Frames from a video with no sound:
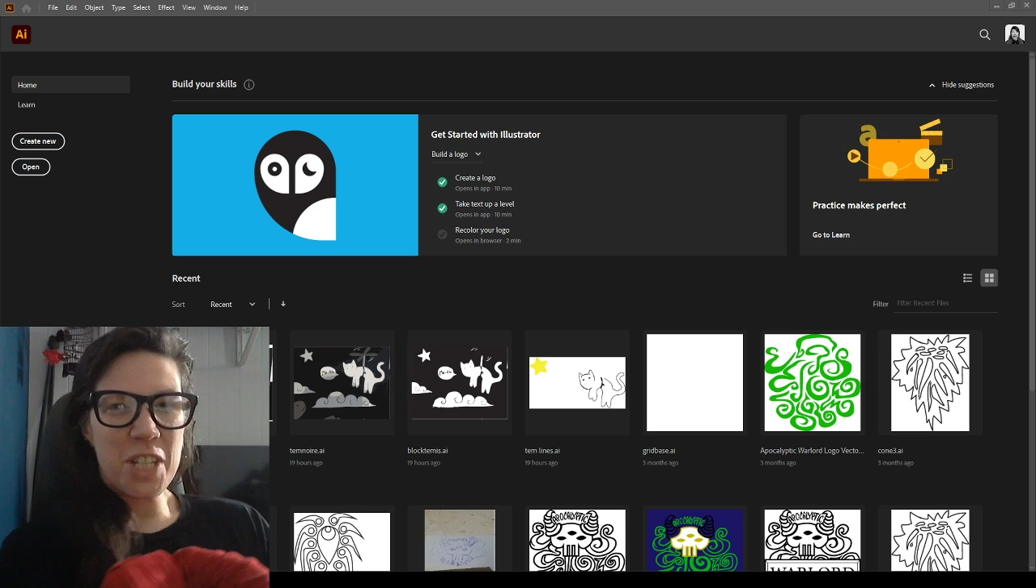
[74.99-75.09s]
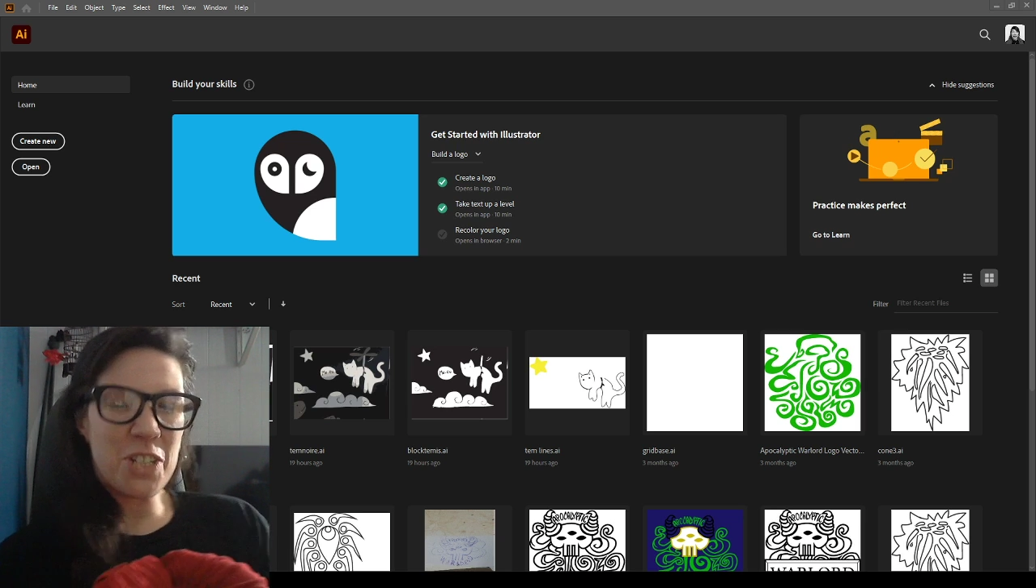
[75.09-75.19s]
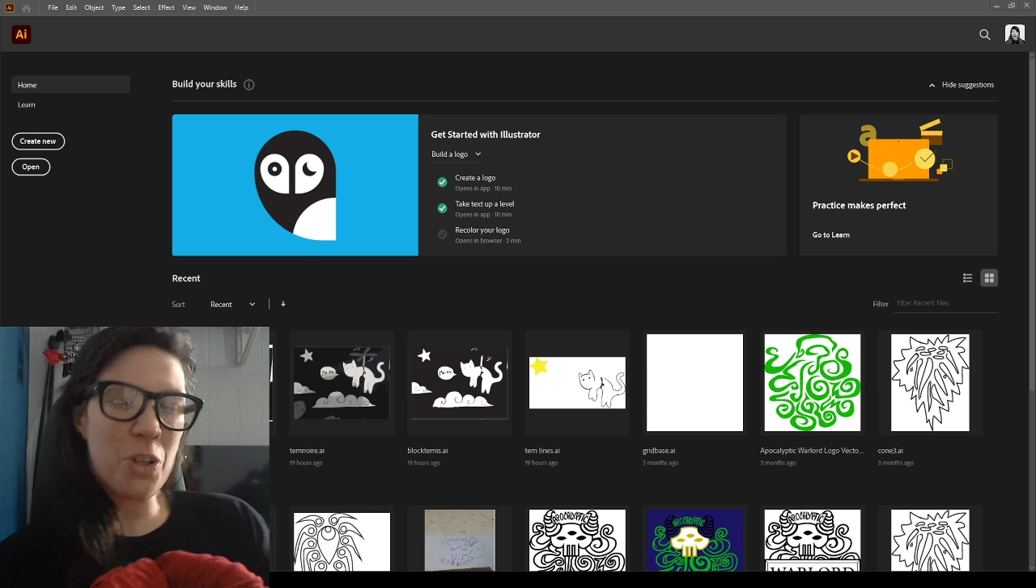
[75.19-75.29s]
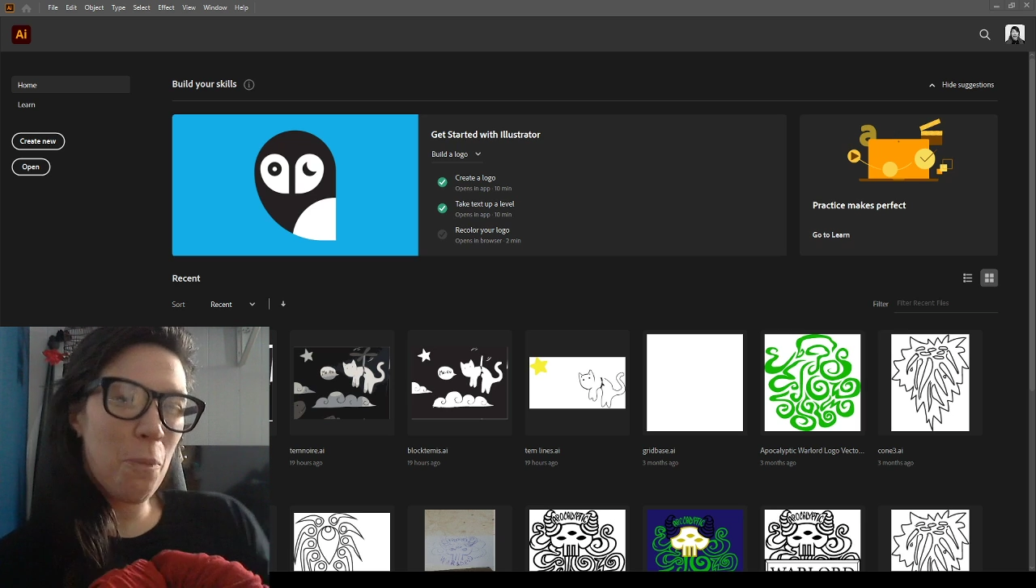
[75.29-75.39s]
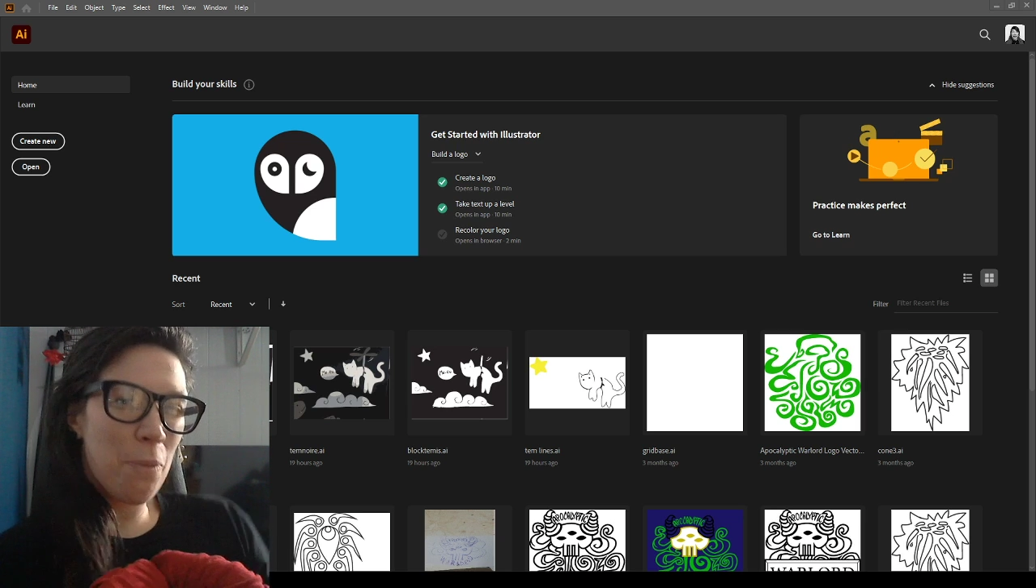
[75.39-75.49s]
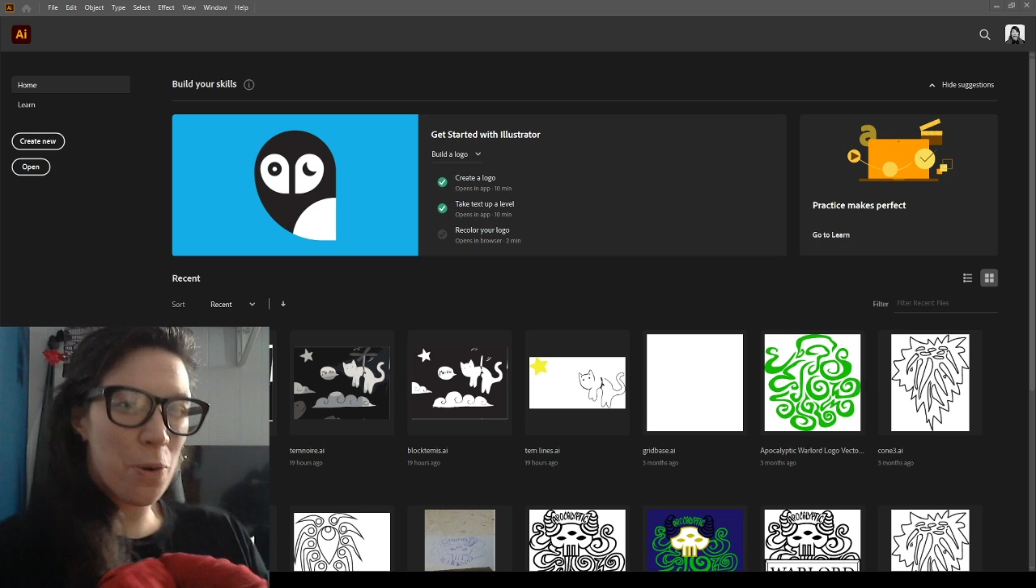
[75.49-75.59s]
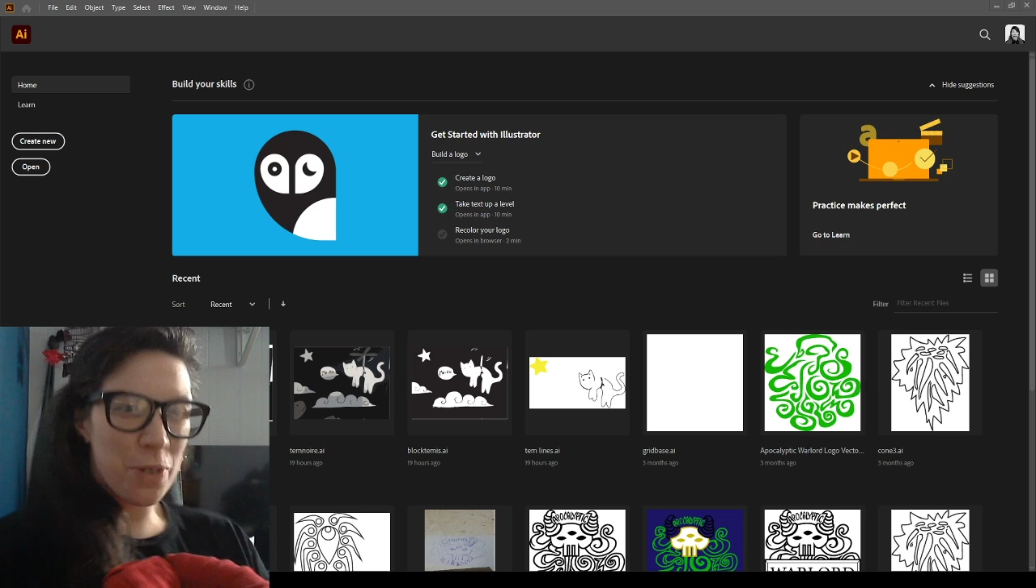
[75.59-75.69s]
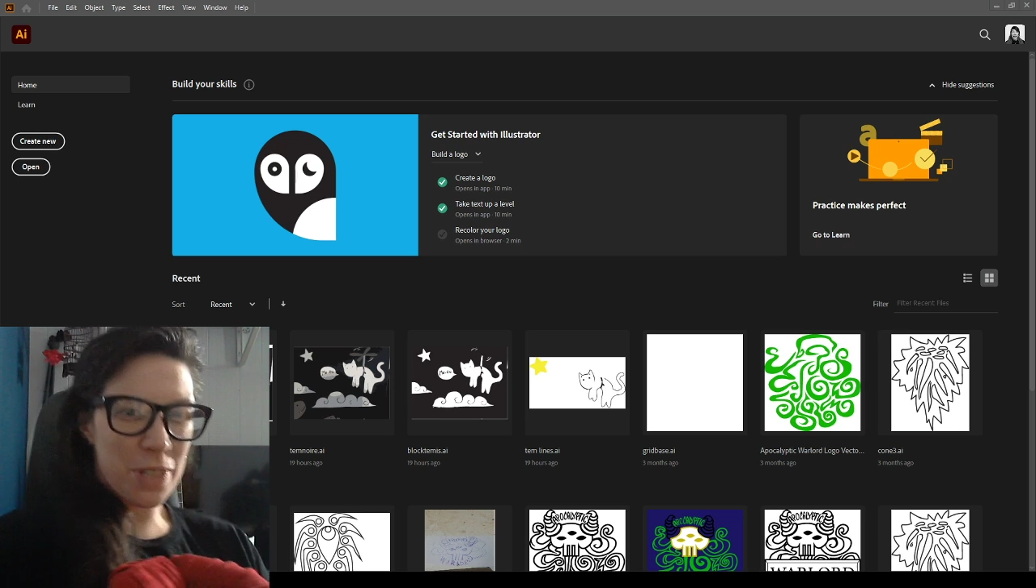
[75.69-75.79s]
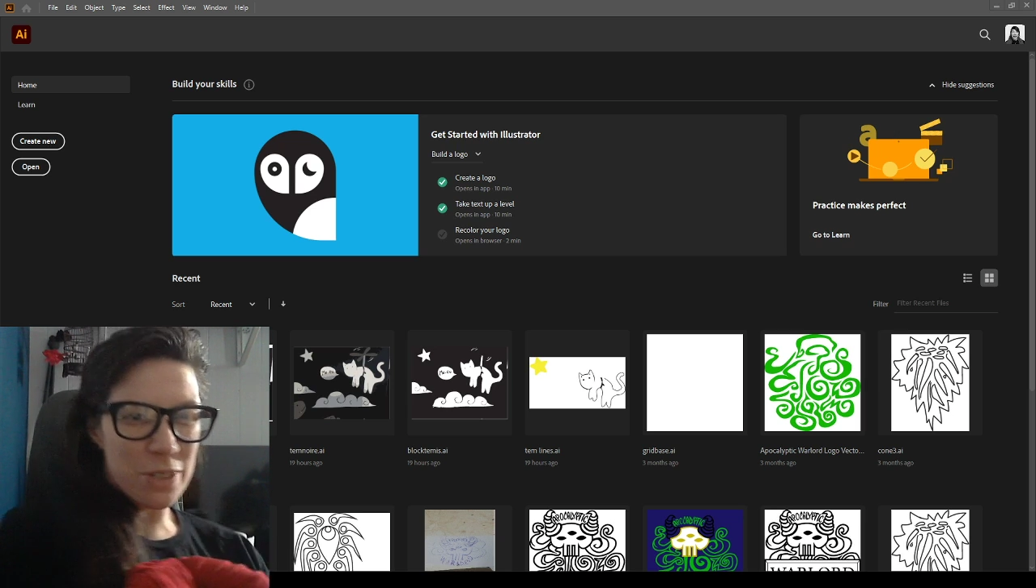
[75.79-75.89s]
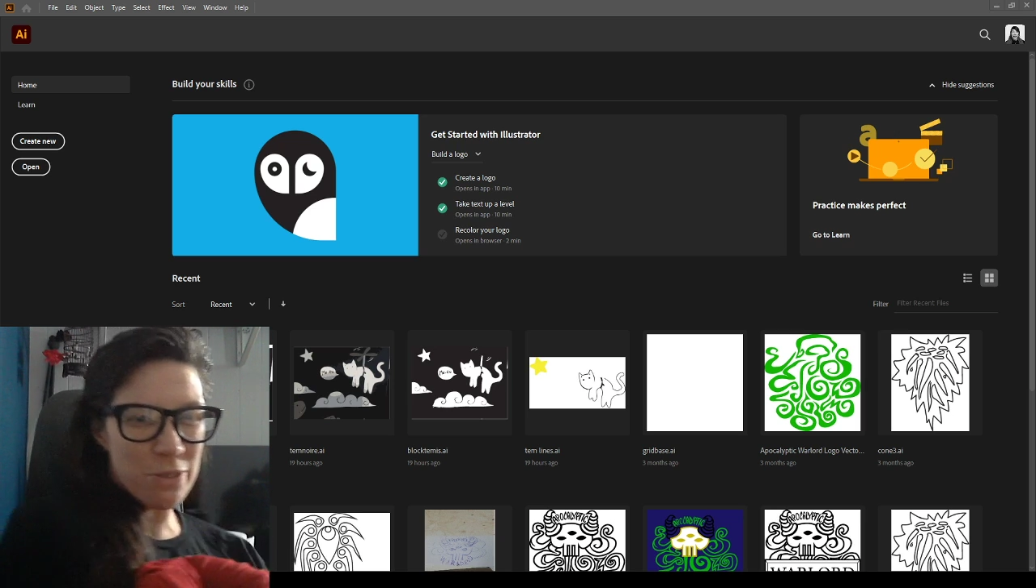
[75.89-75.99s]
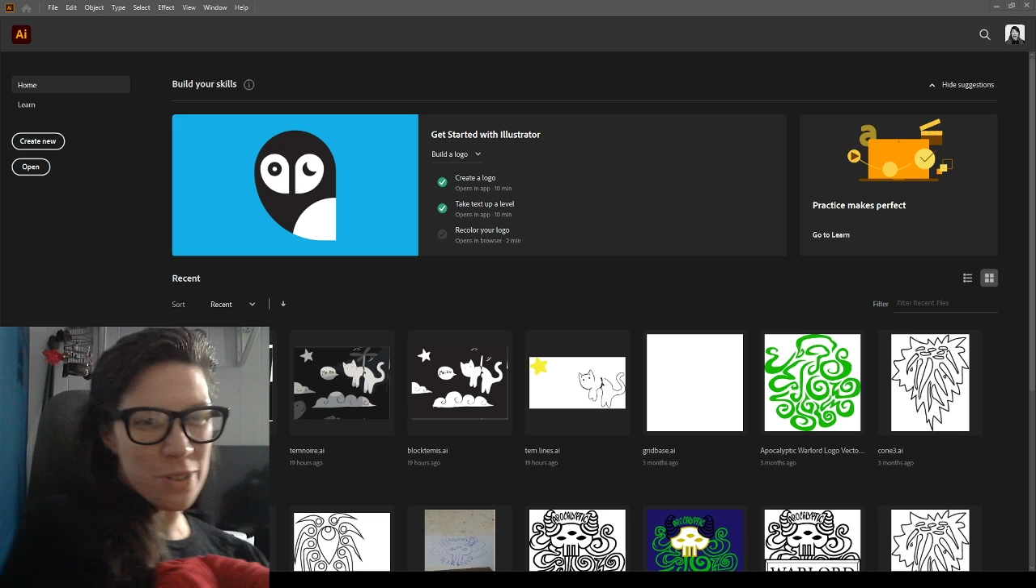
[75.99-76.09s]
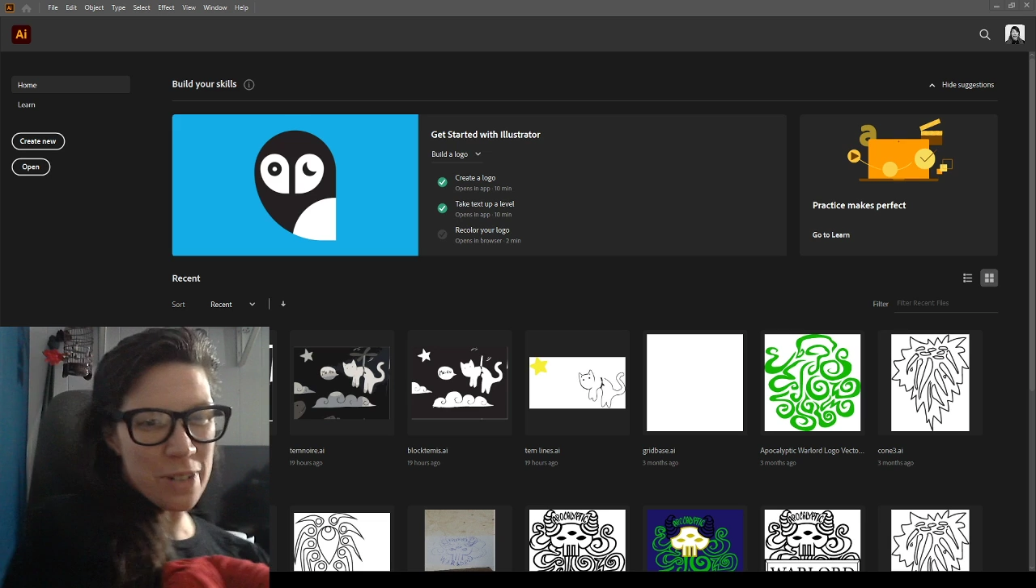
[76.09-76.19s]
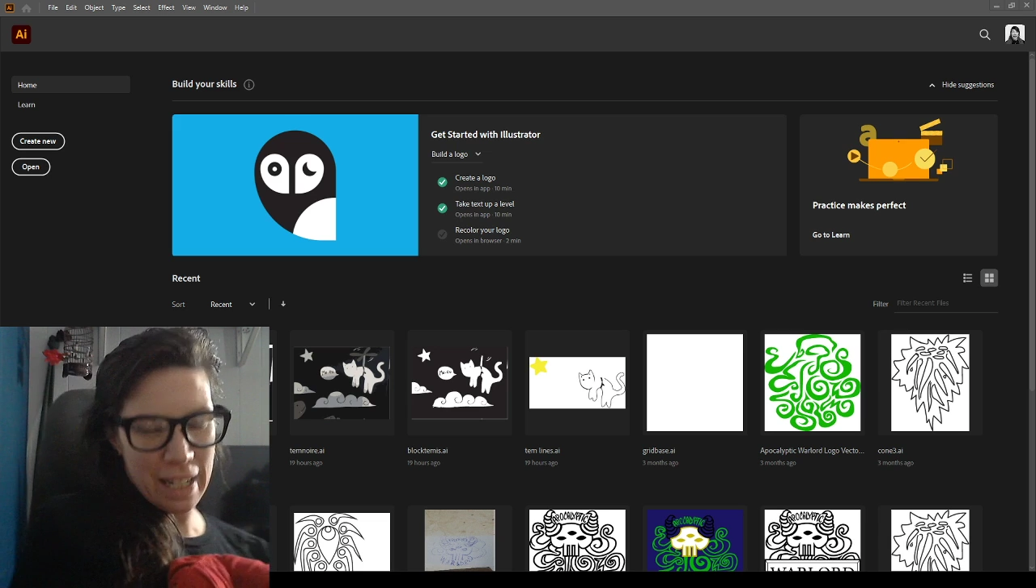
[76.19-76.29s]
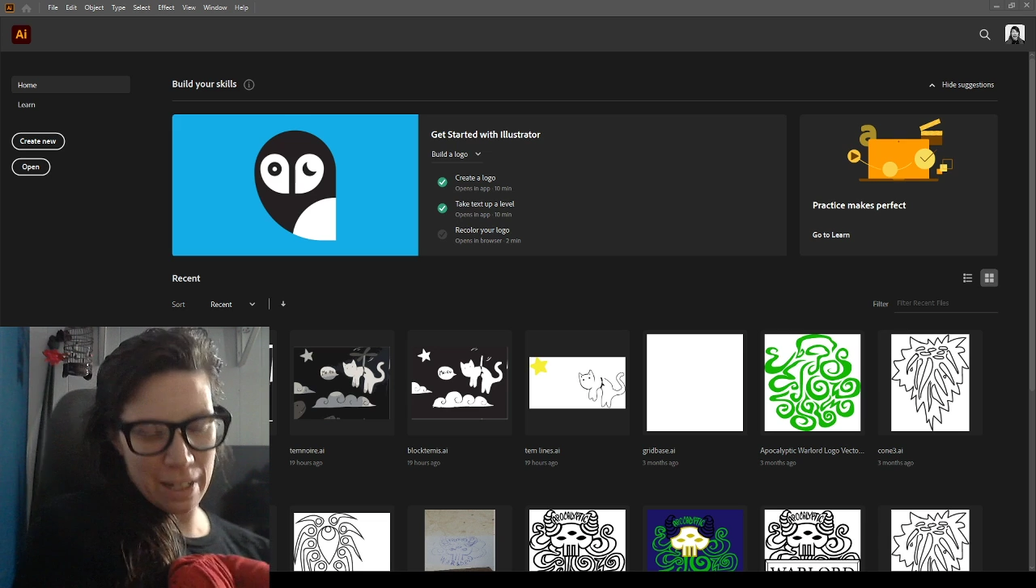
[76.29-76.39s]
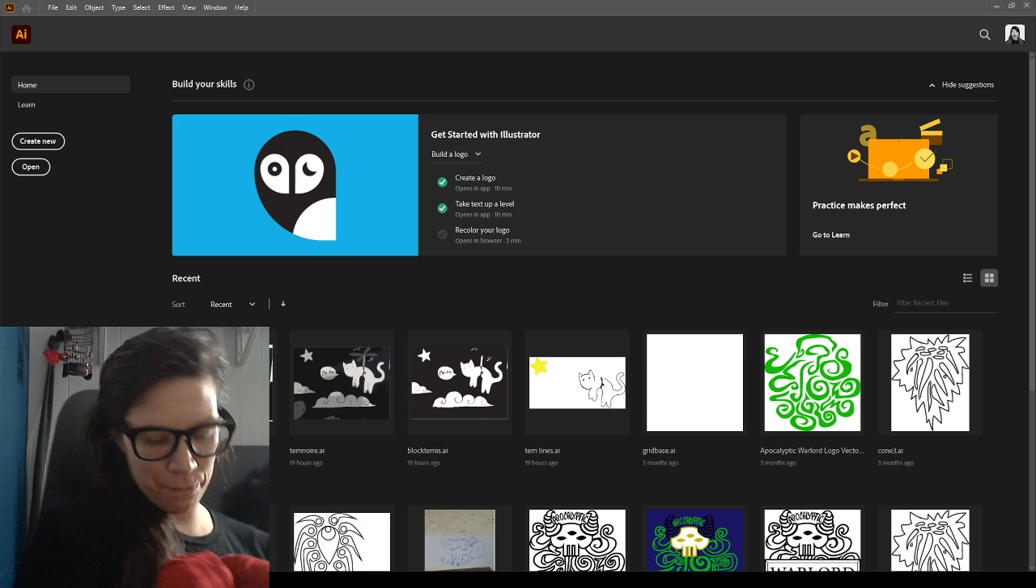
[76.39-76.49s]
don't poke this Roo
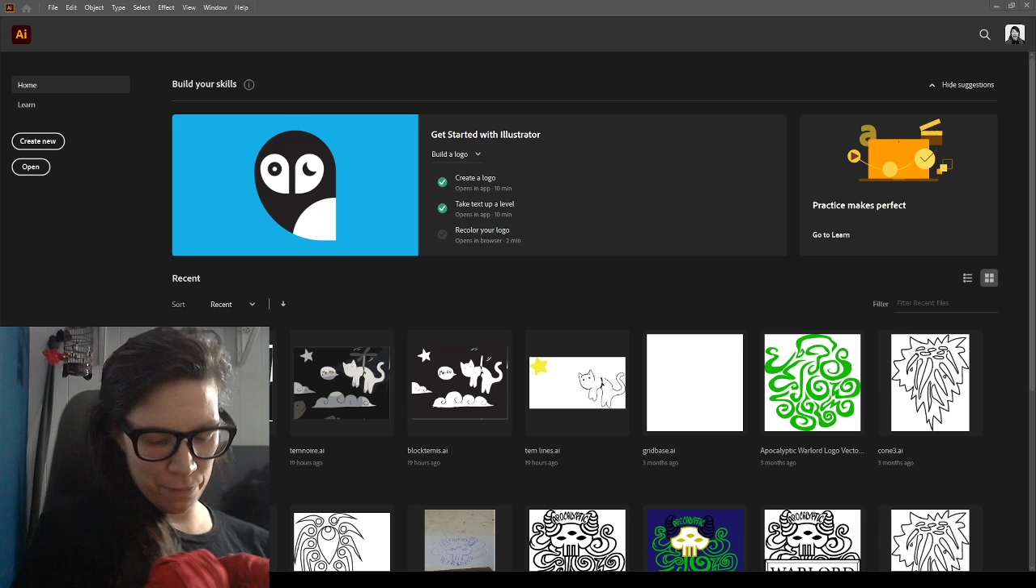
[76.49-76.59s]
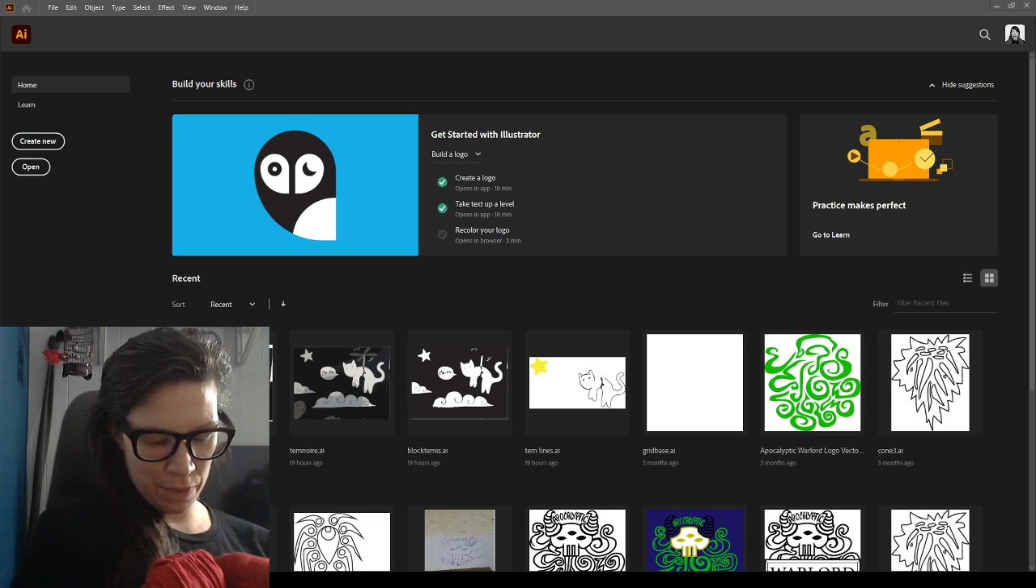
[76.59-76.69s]
game.